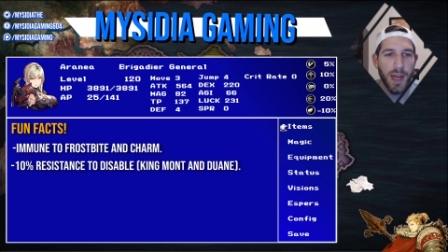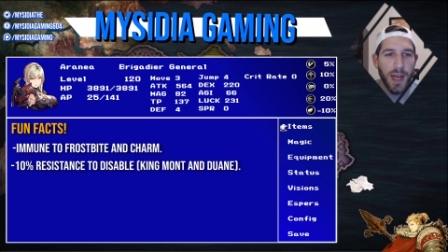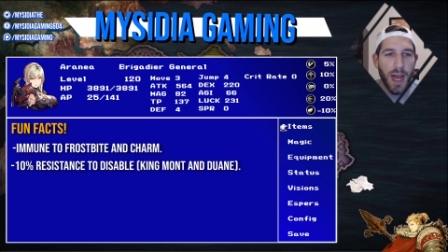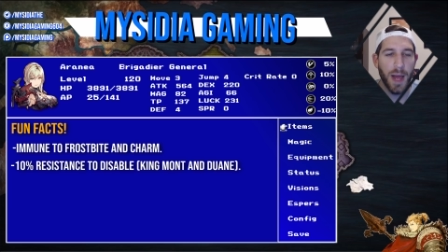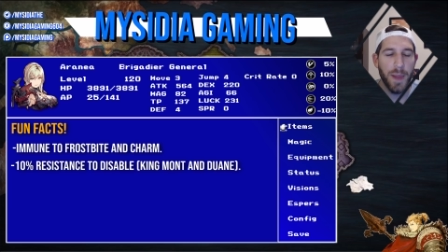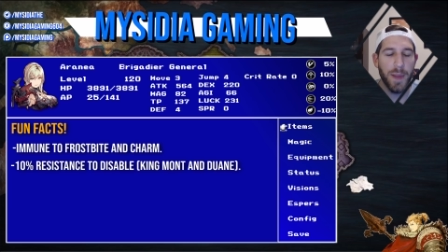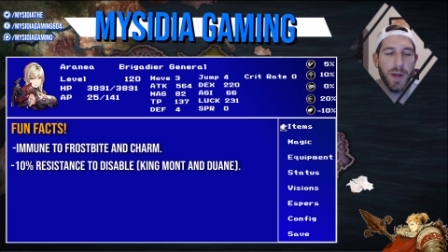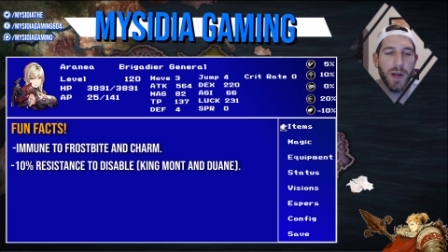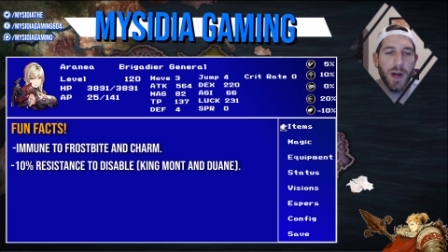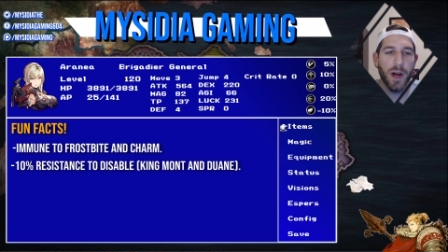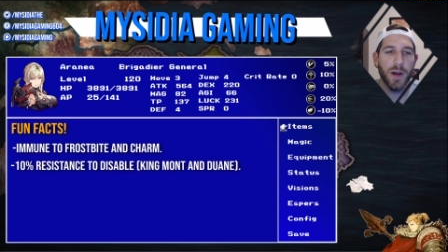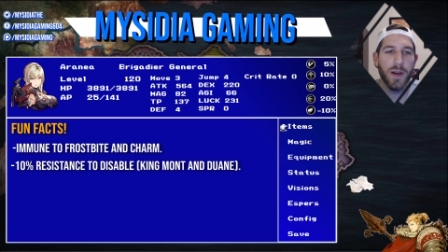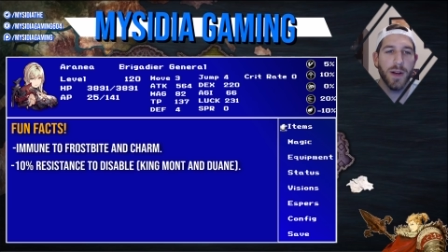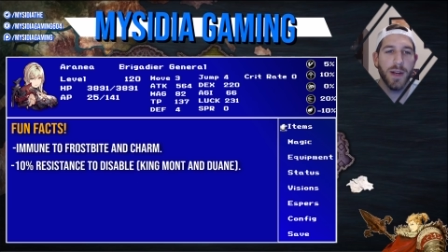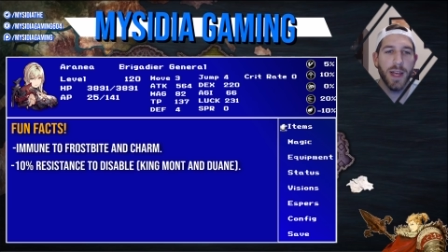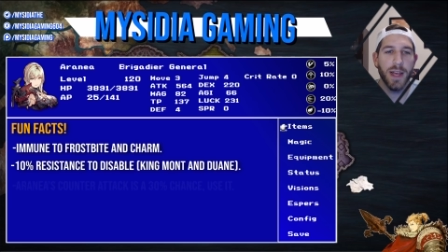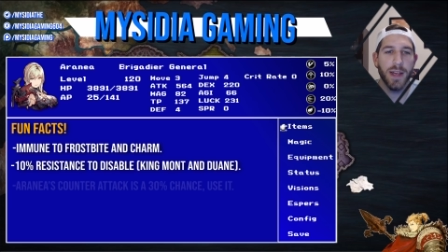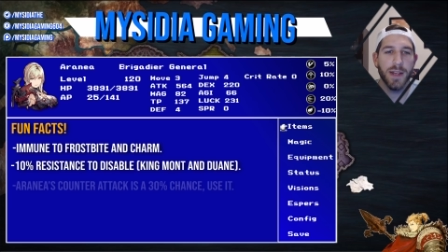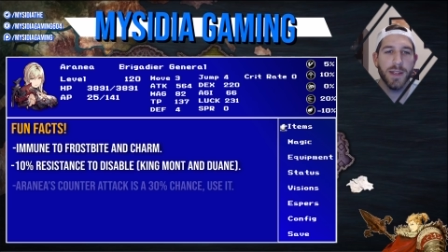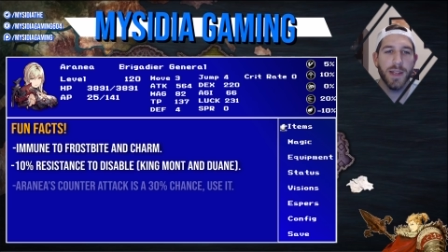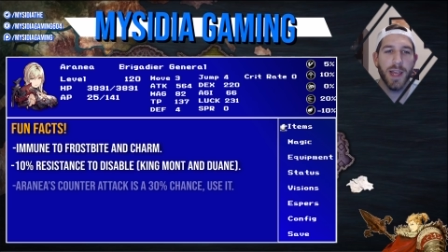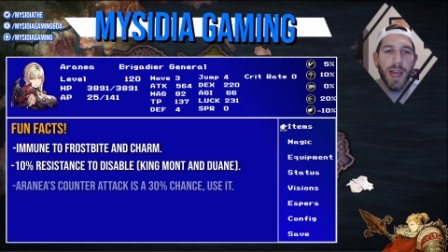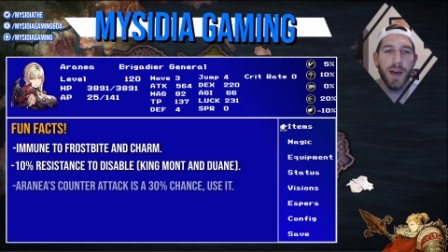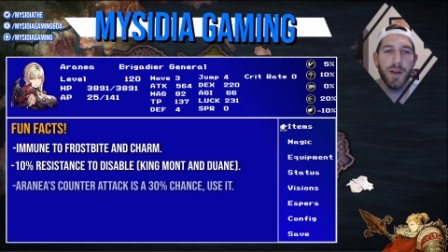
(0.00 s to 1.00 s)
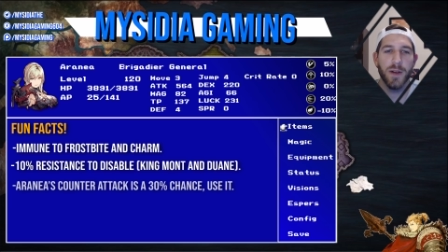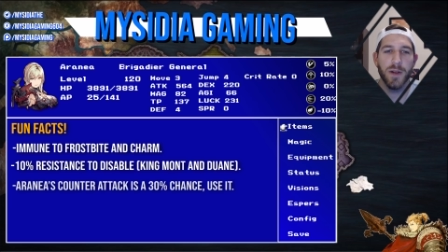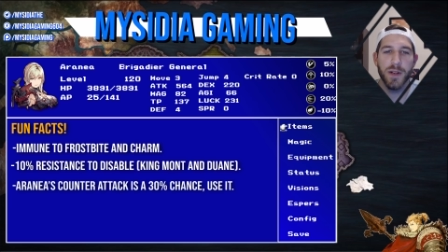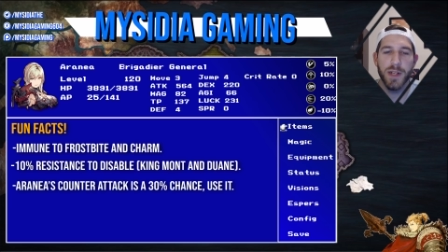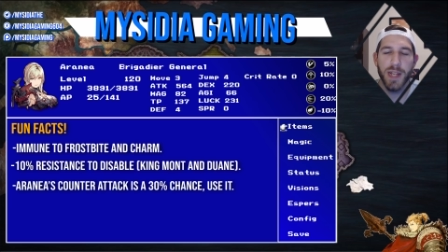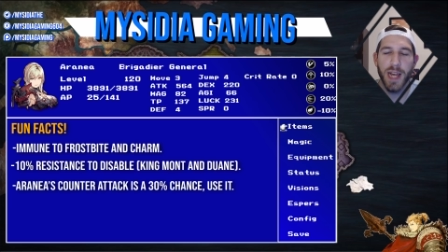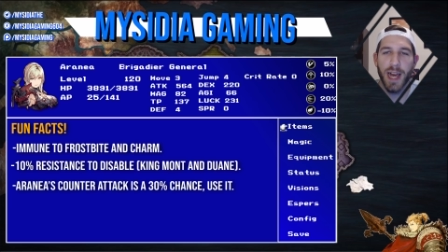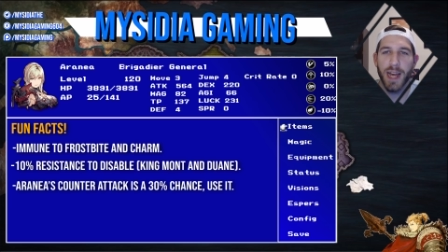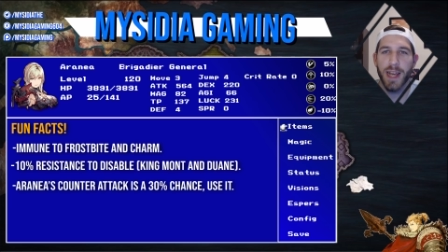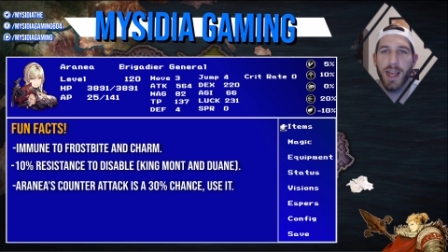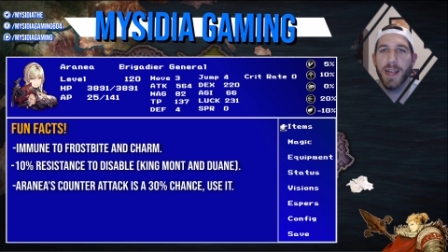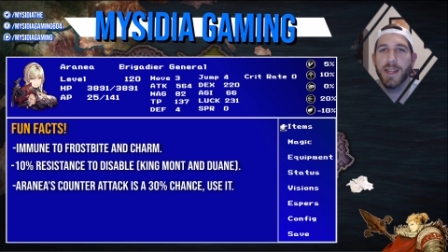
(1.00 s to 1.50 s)
And then Aranea's
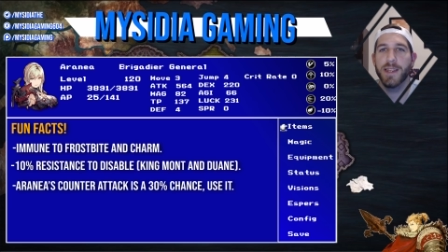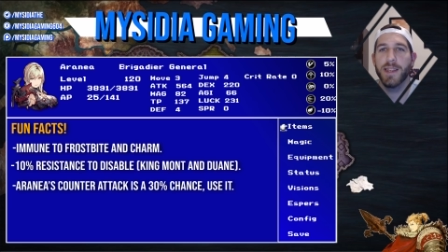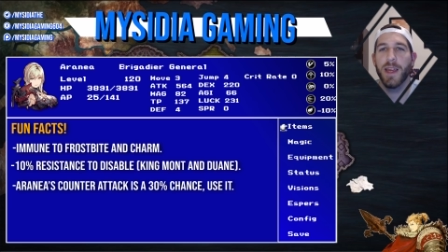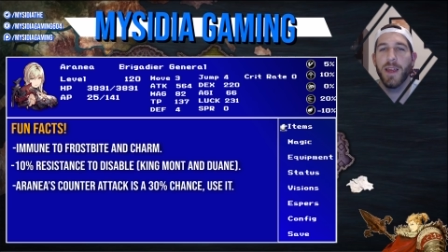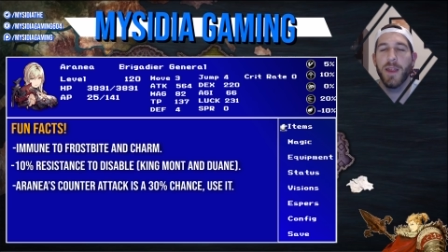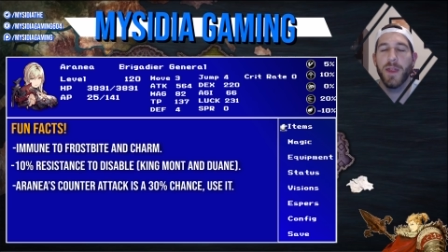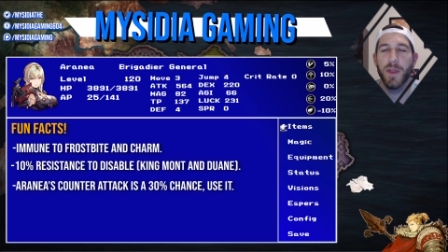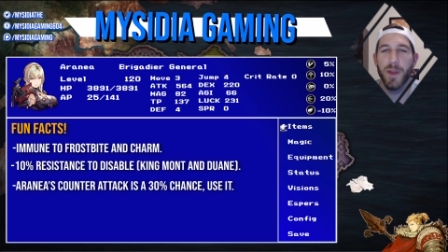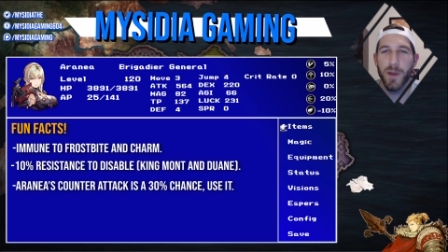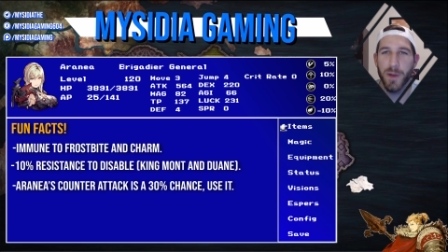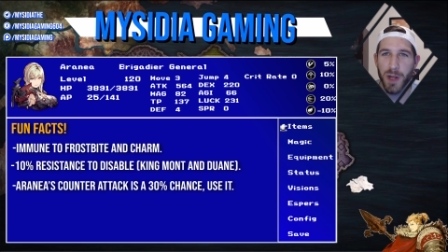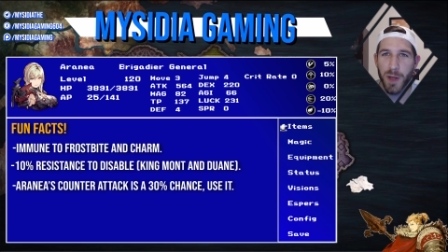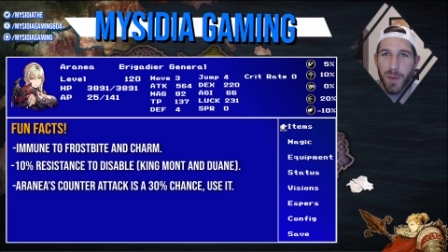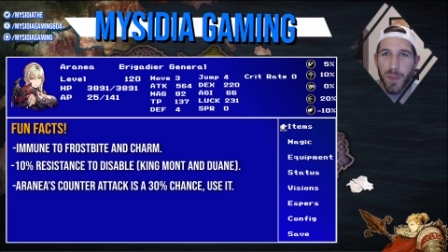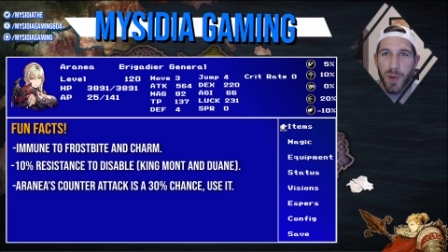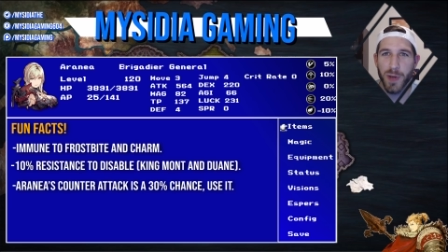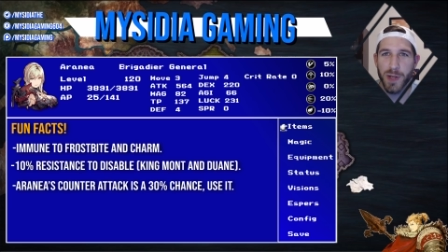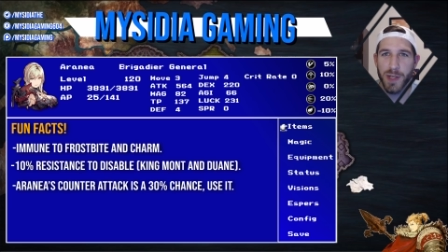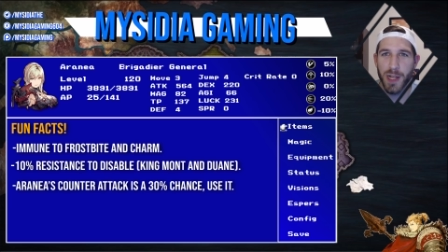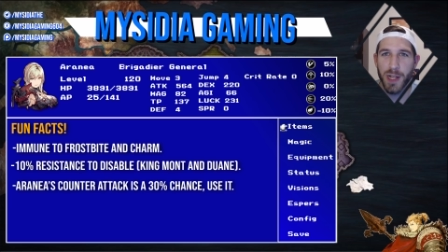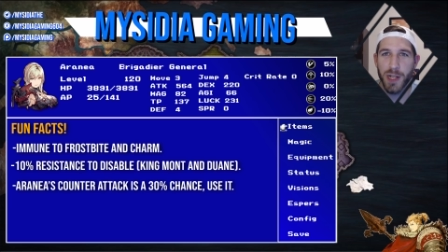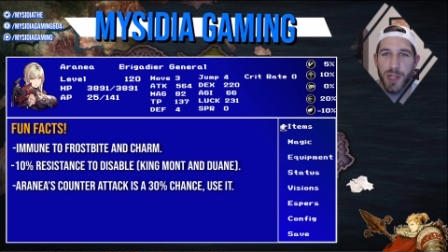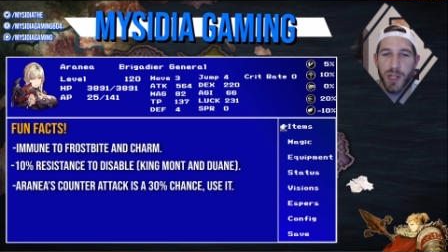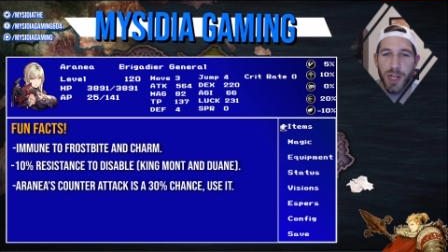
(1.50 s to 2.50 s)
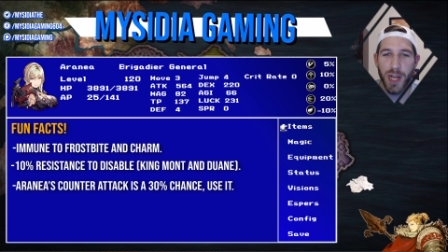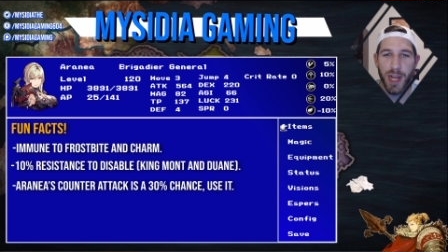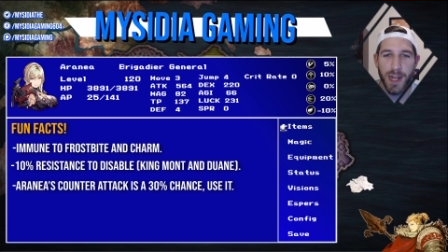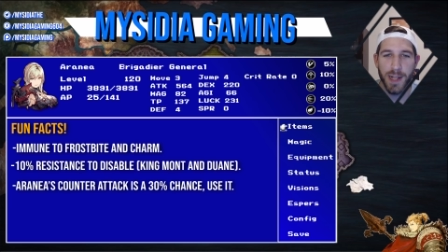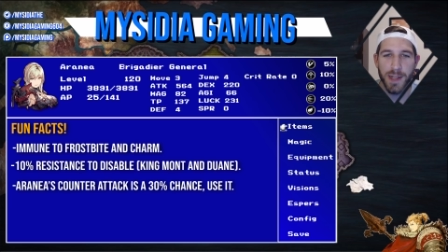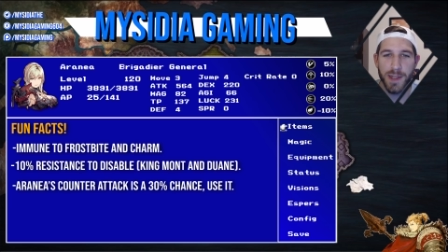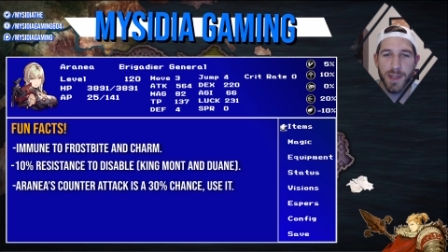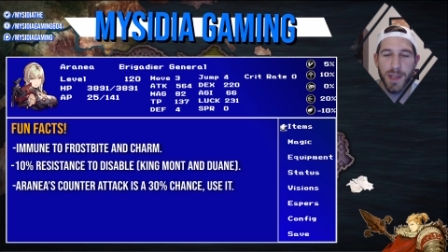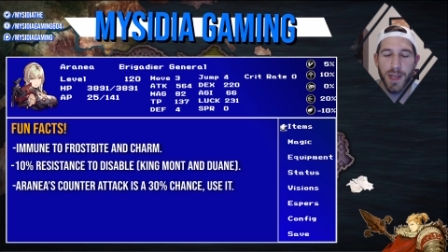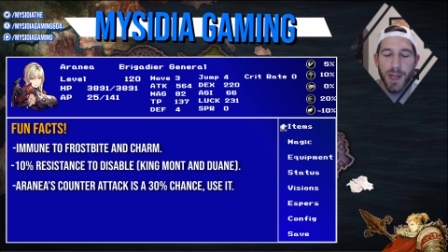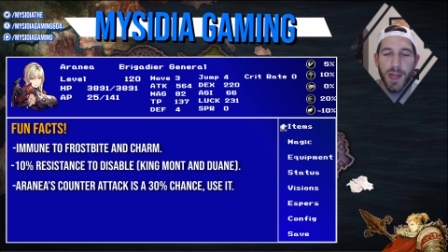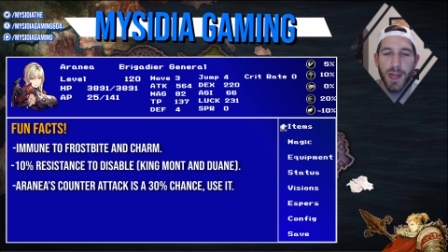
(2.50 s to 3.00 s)
counterattack is a 30%
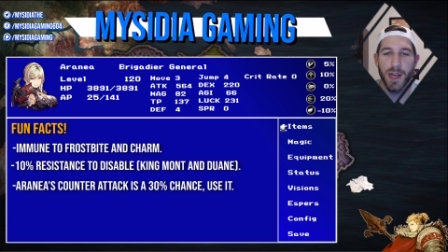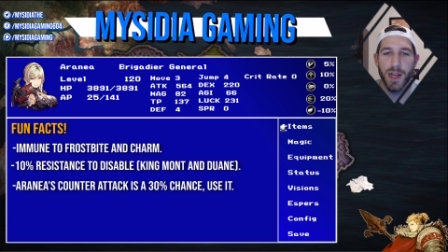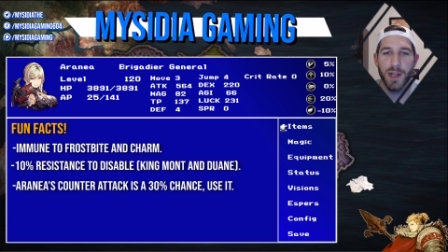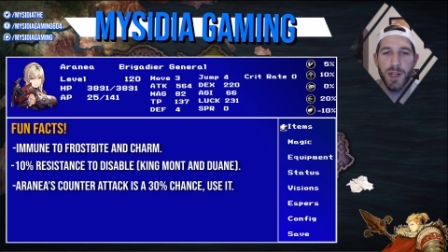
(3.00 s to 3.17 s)
chance